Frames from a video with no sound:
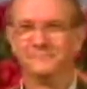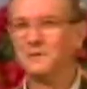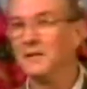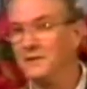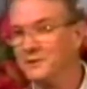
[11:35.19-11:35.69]

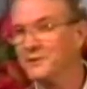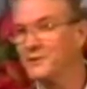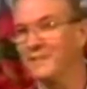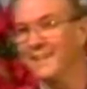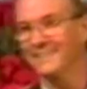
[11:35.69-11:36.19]
We'll get there in just
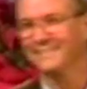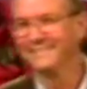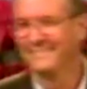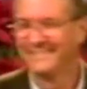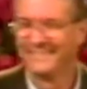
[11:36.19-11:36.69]
a second.
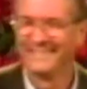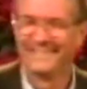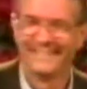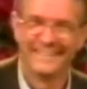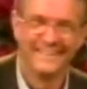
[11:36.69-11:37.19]

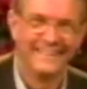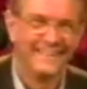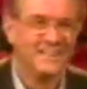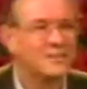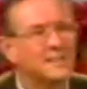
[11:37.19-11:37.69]

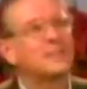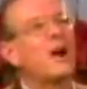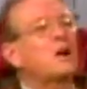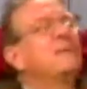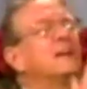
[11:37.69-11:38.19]
So let's
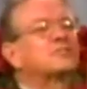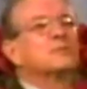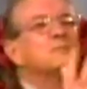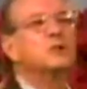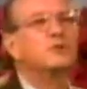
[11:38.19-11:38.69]
talk about
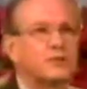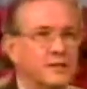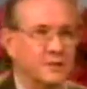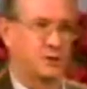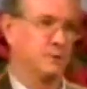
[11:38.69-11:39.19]
some
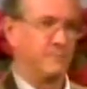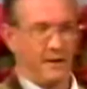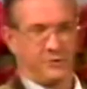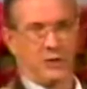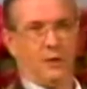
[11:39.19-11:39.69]
uses
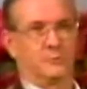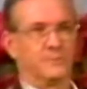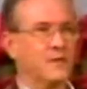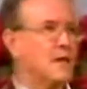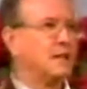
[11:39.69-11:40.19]
of salt.
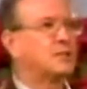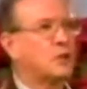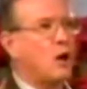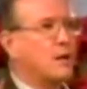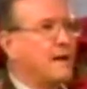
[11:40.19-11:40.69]
Let's
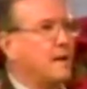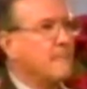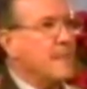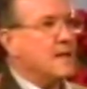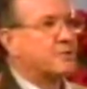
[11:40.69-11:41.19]
talk about
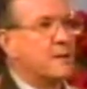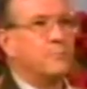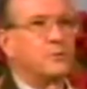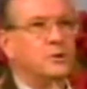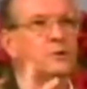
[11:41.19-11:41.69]
some
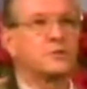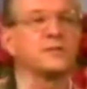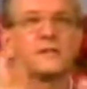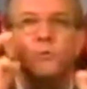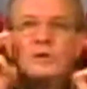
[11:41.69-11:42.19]

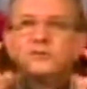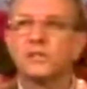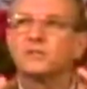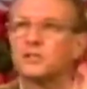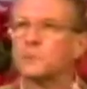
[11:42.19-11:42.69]
uses that when
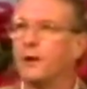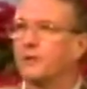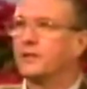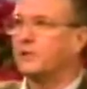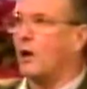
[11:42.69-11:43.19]
Jesus
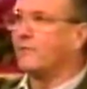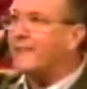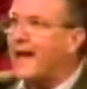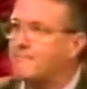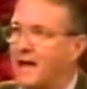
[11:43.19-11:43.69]
spoke this on
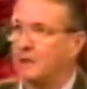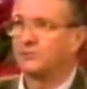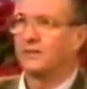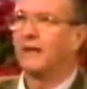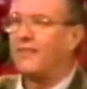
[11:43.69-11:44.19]
that
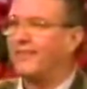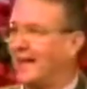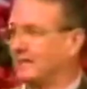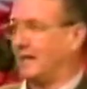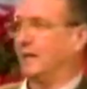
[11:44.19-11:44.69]
mountain
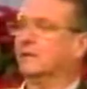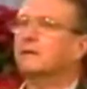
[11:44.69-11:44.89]
that day,